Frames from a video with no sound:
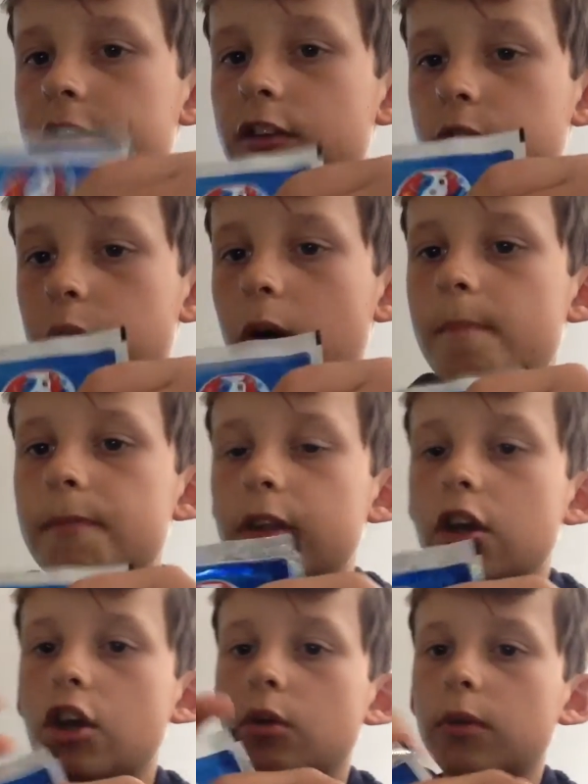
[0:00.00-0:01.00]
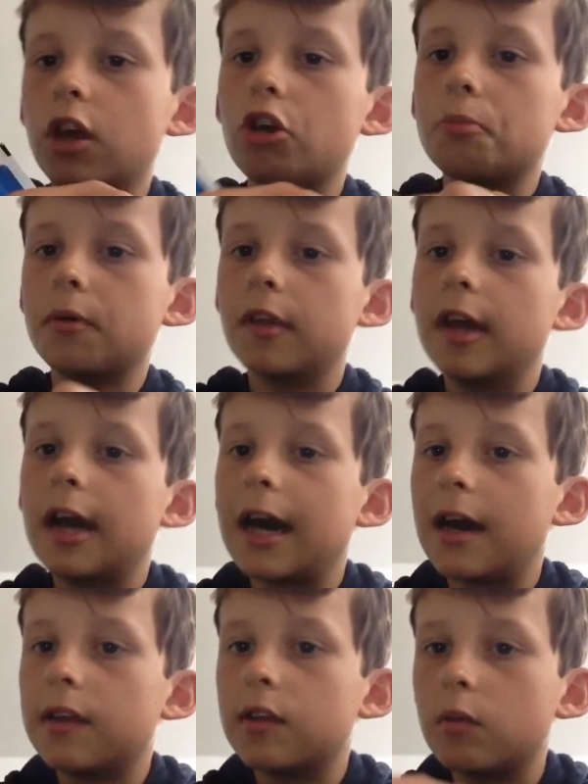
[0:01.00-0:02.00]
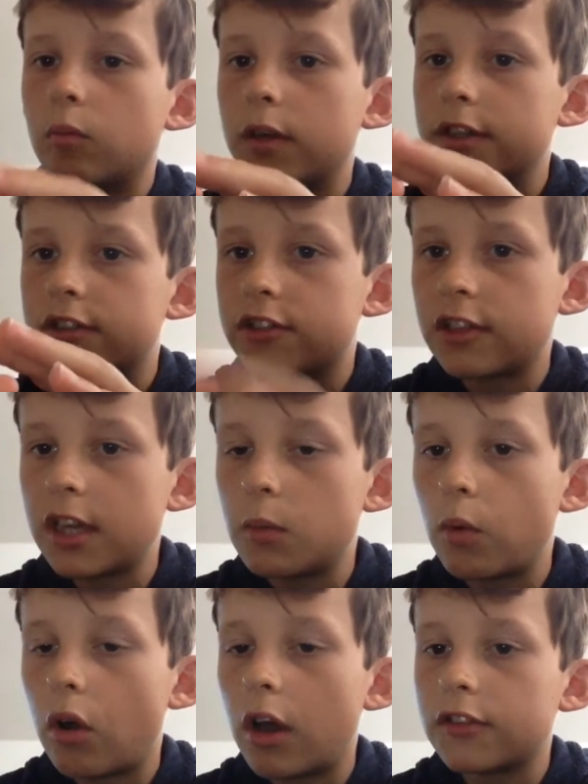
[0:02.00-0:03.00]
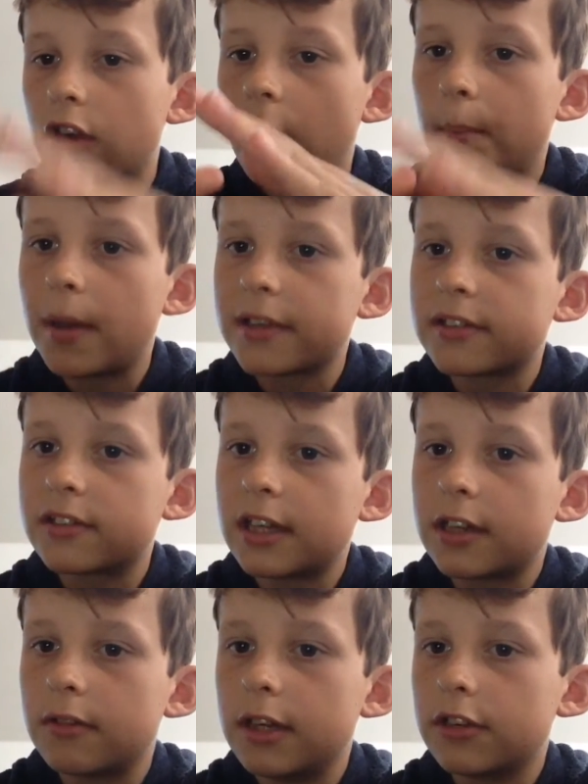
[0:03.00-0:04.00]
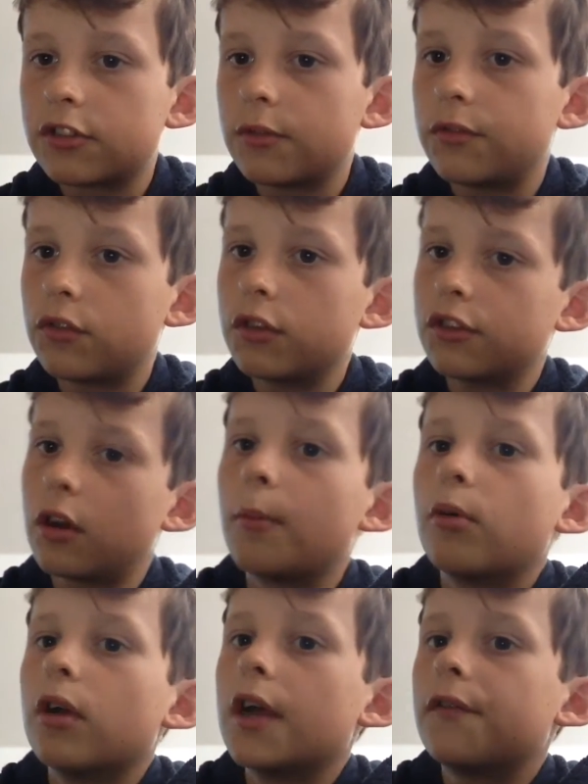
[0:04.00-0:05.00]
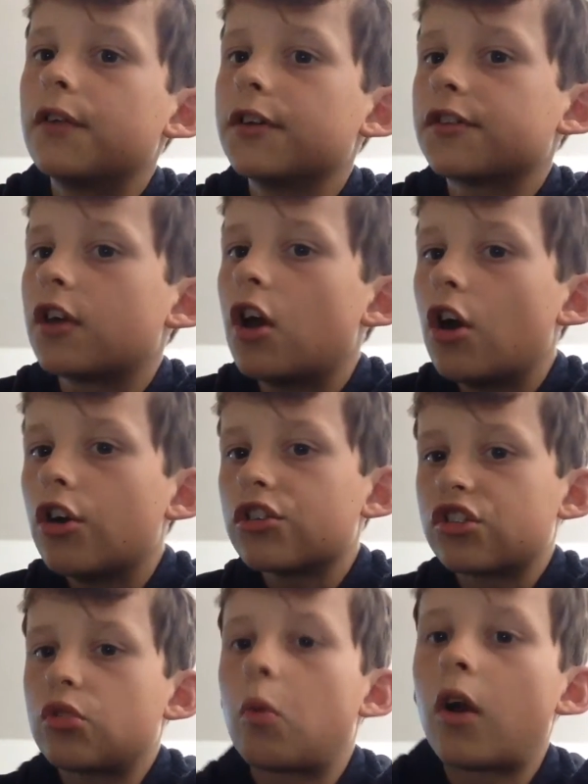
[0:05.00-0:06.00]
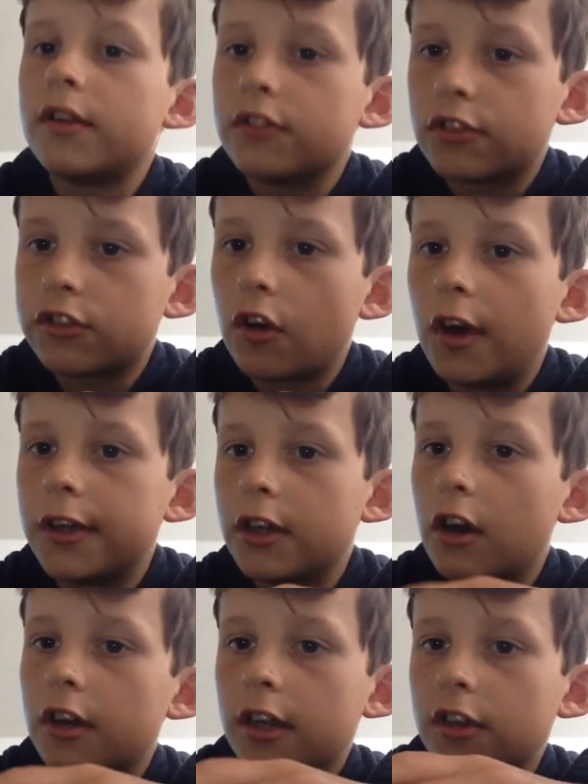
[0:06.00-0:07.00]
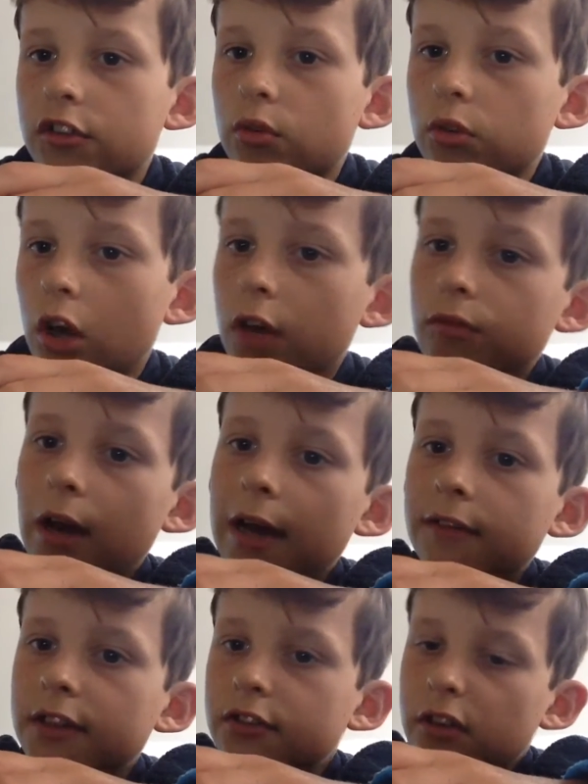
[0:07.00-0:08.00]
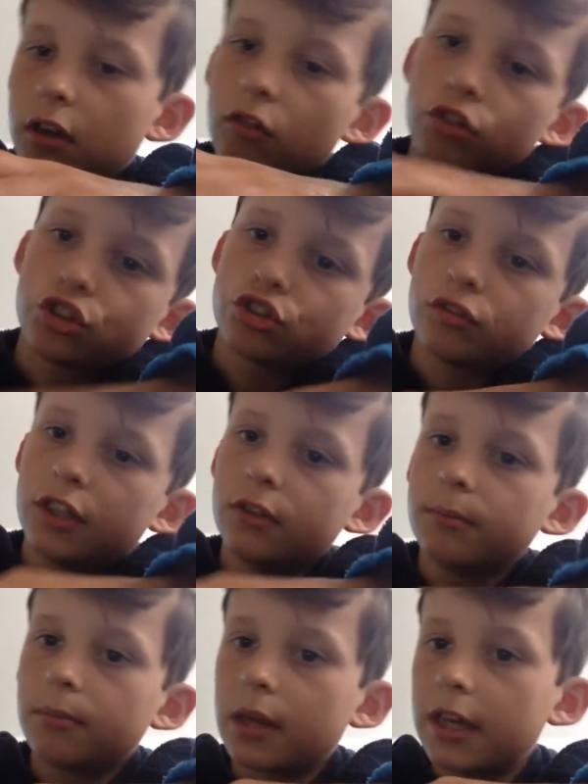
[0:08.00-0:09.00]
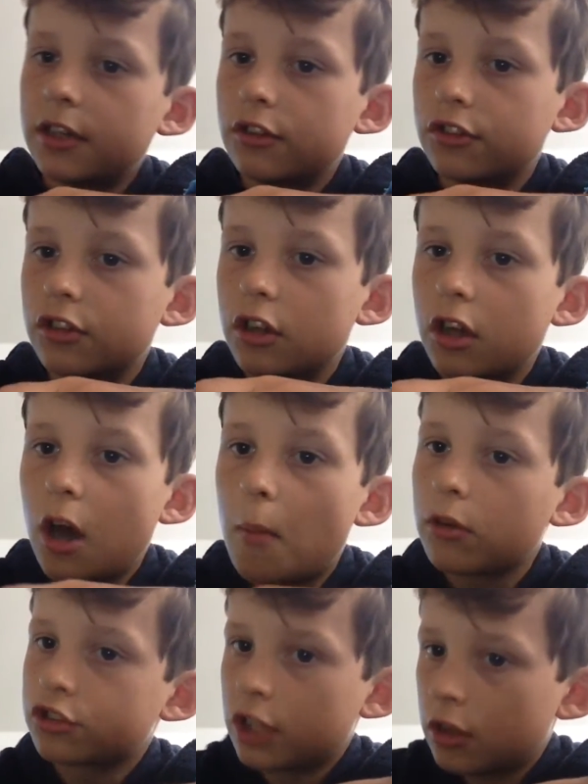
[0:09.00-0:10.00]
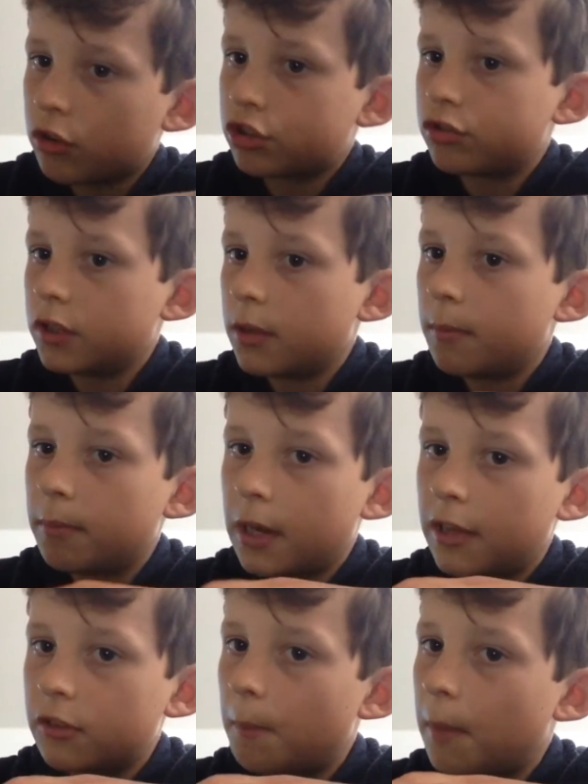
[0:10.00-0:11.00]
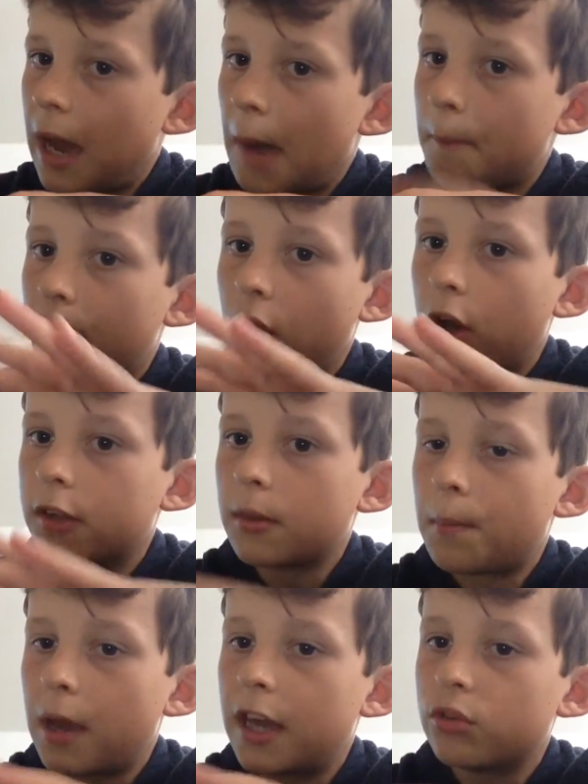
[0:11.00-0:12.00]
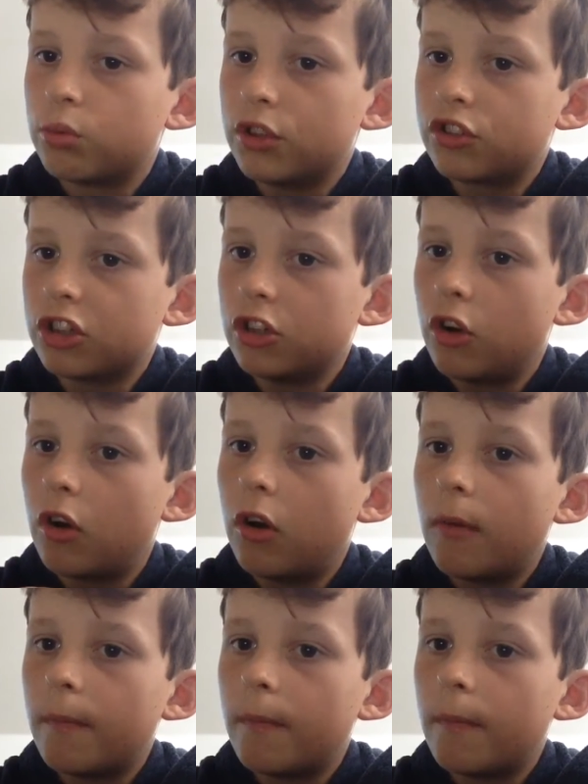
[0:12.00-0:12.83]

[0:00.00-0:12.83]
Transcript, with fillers: in this one. We open it and we see what is our best sticker in it. So, for example, if it's Schweinsteiger and then it's all like Randy's, like Austrian players. I'm not saying Austrian players are bad, but like the players which are not